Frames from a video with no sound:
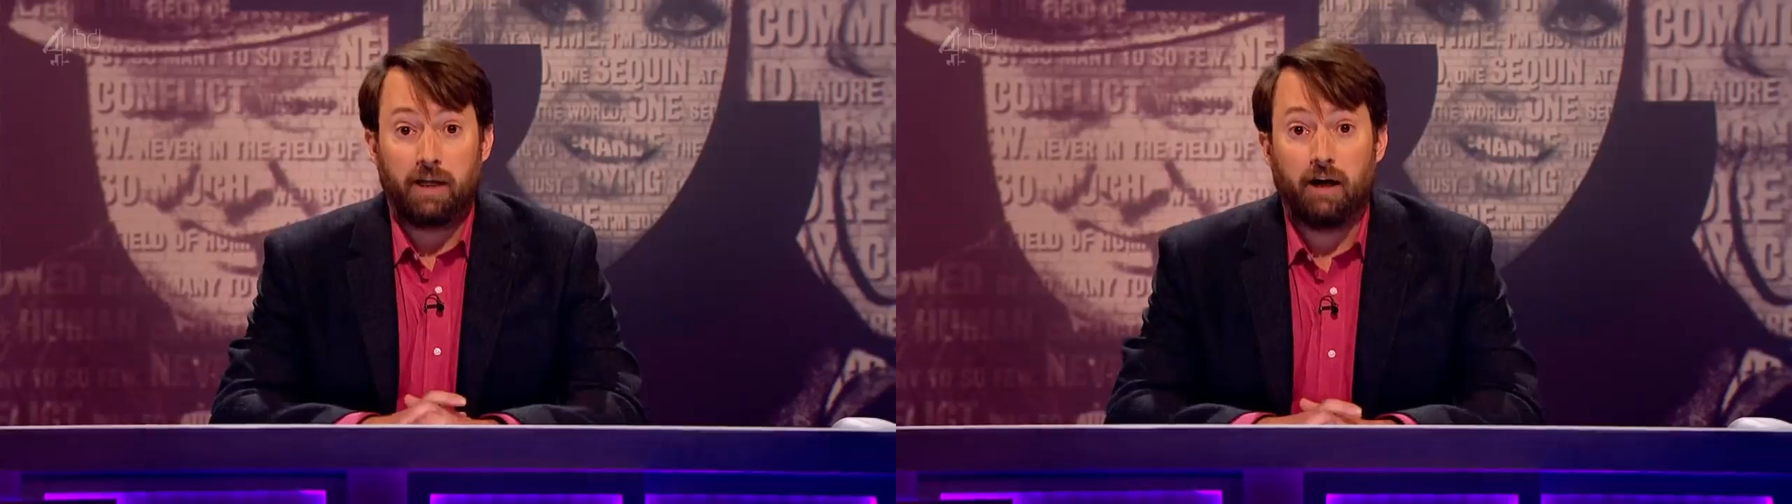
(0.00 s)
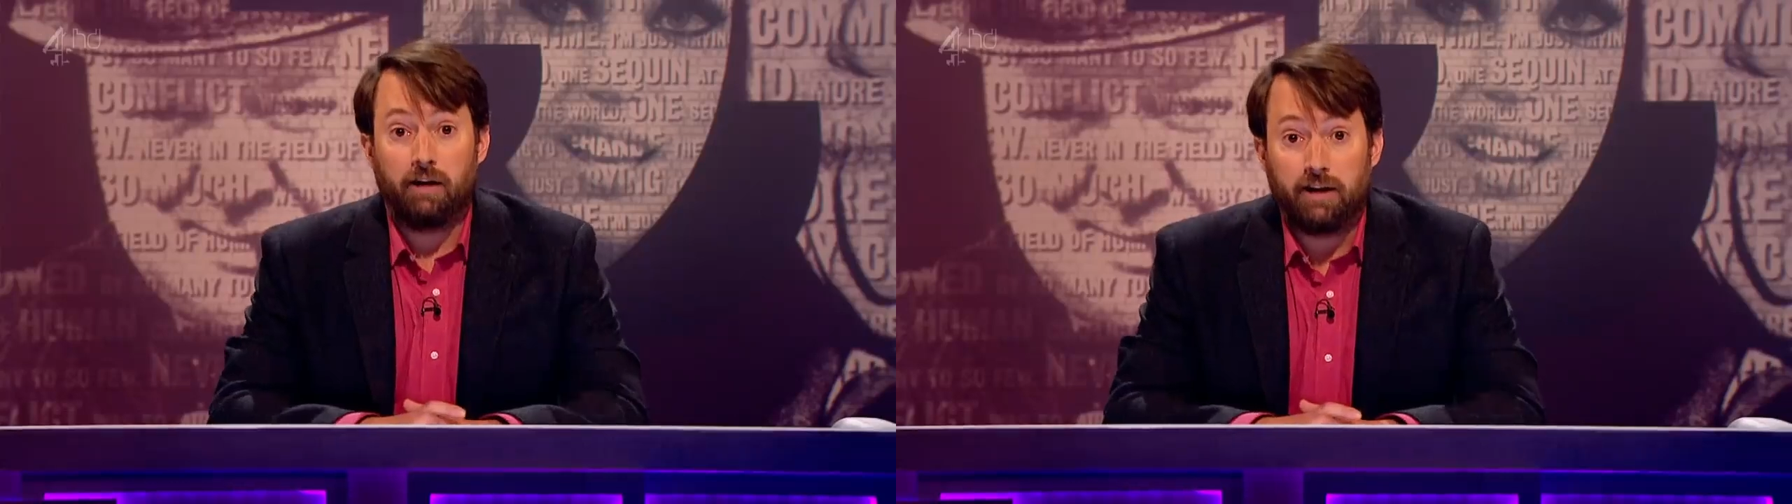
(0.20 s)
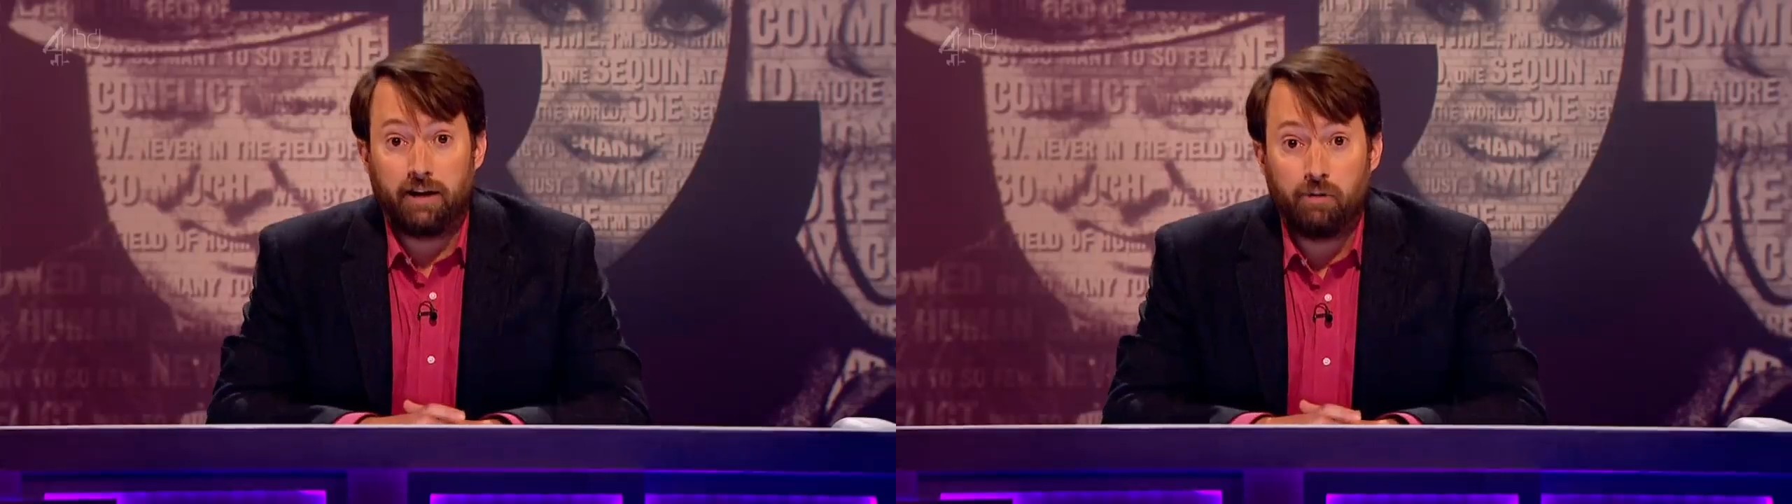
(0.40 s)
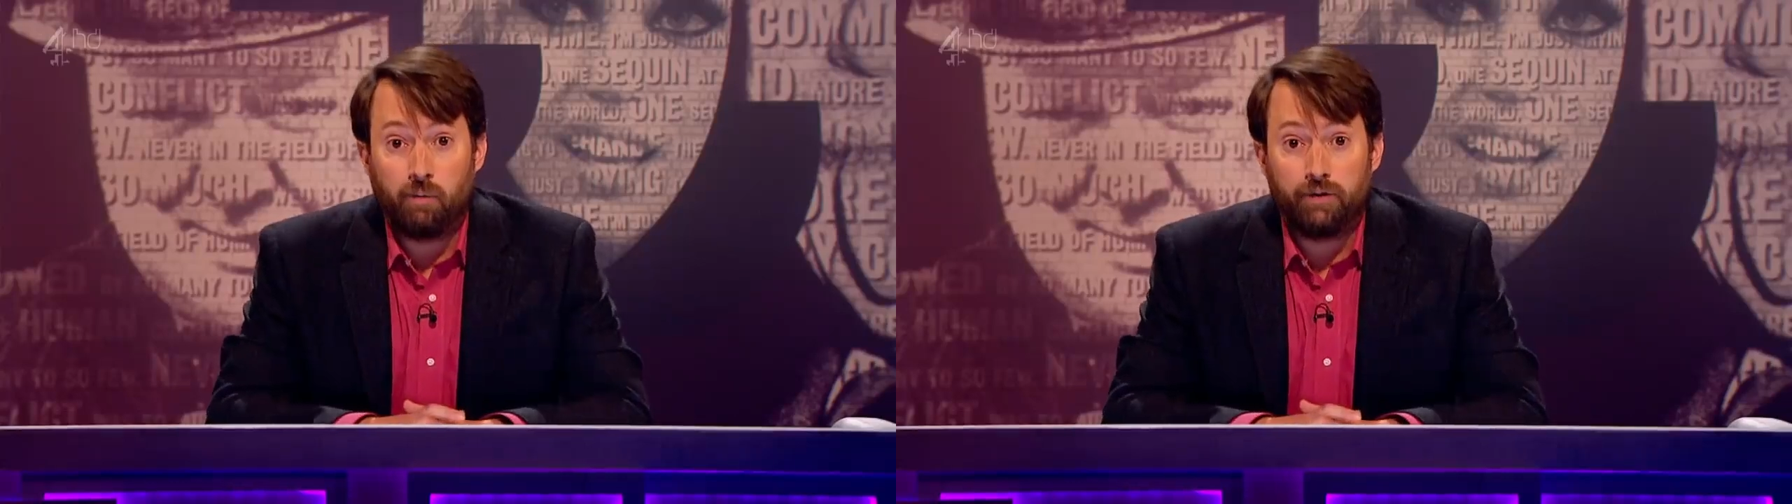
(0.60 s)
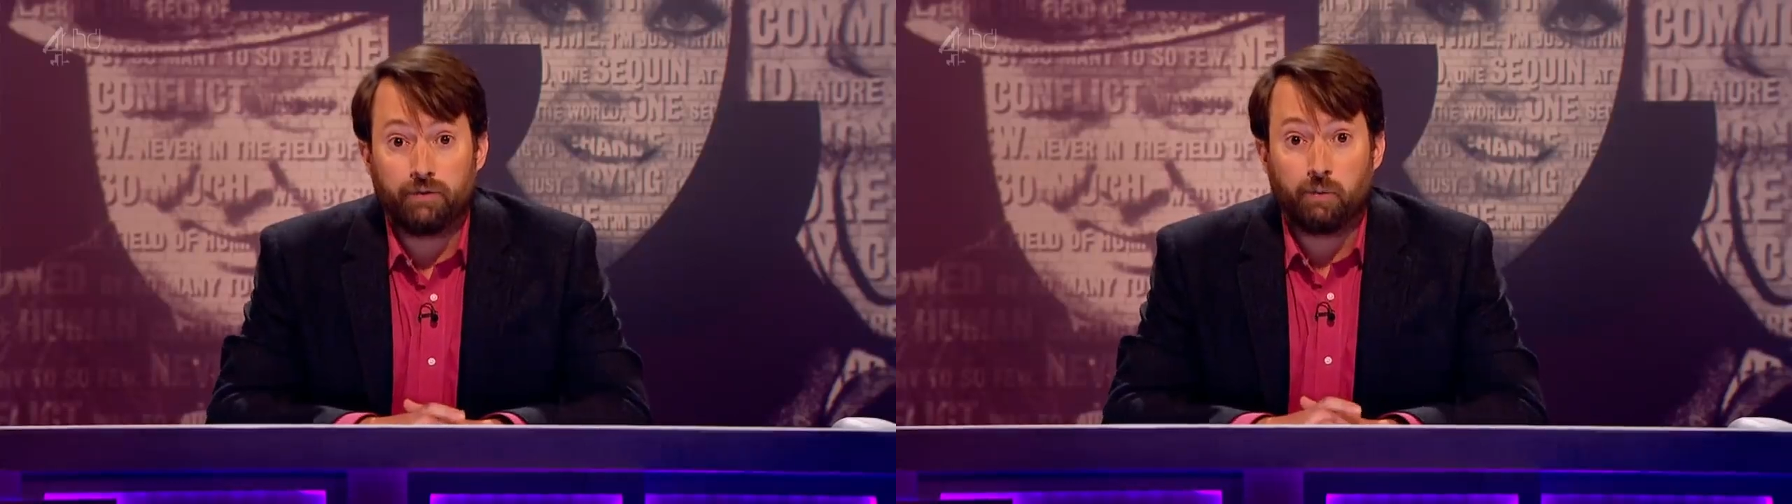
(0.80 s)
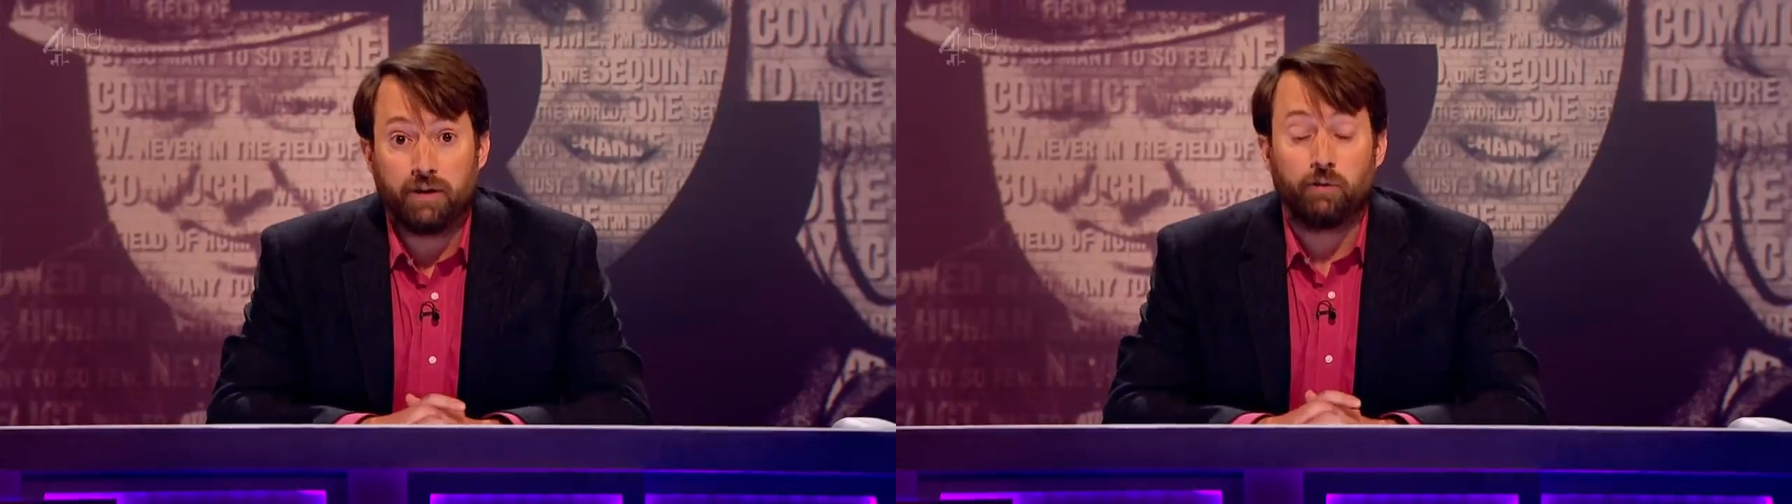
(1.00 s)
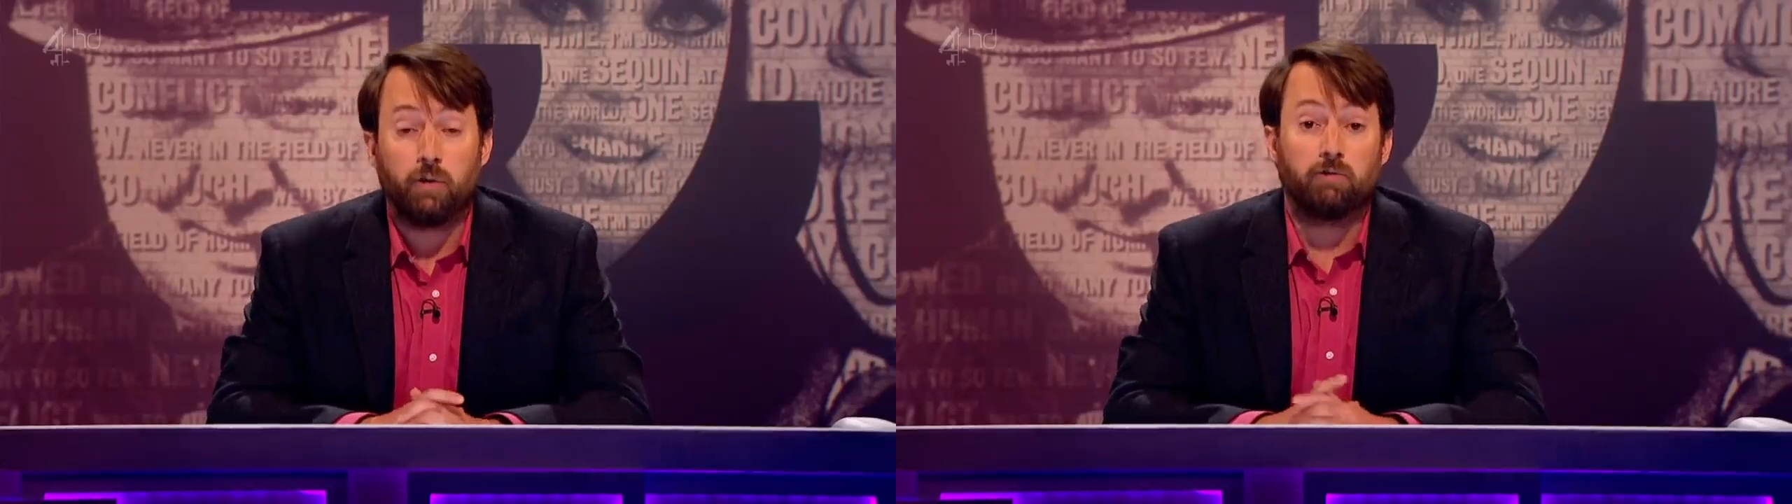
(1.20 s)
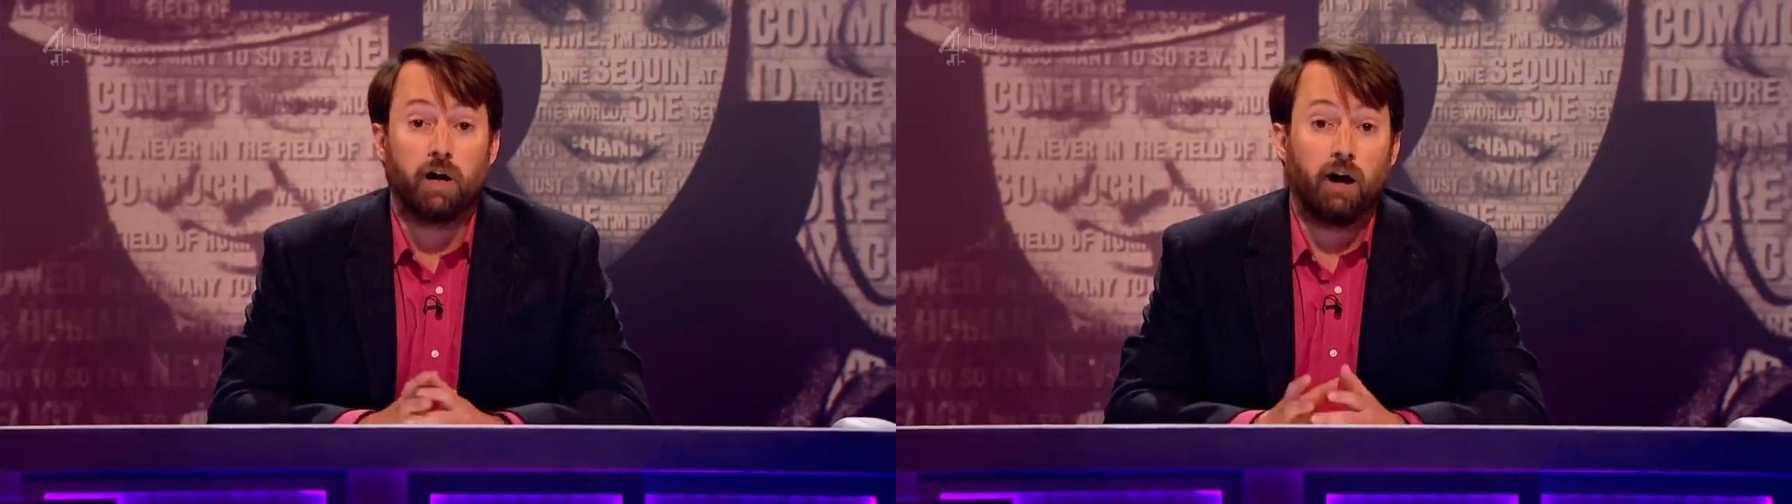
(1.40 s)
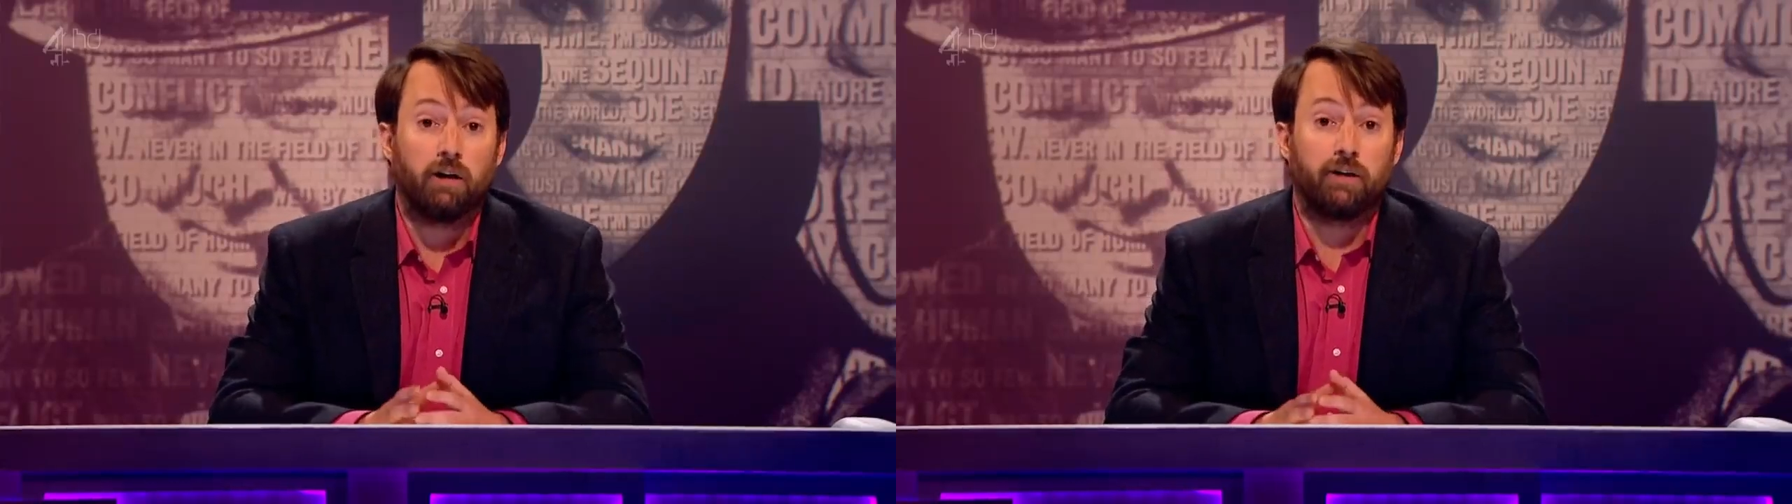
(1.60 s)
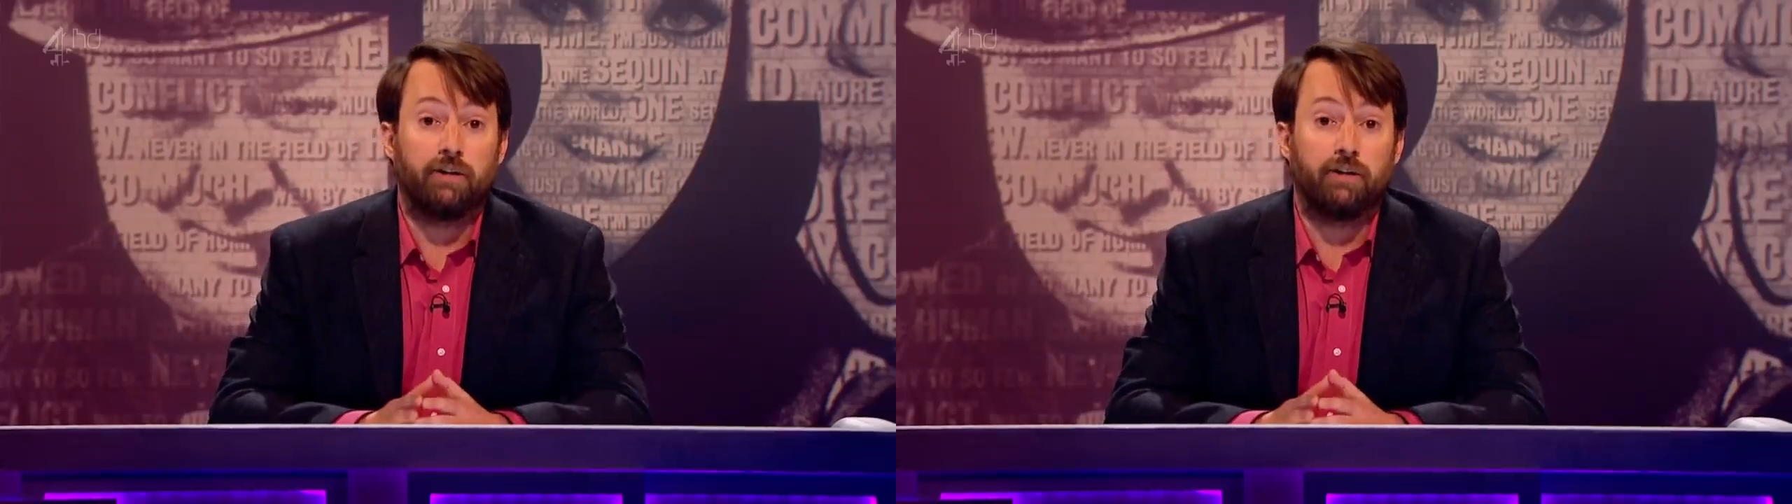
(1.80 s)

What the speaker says: Ali once went to Iraq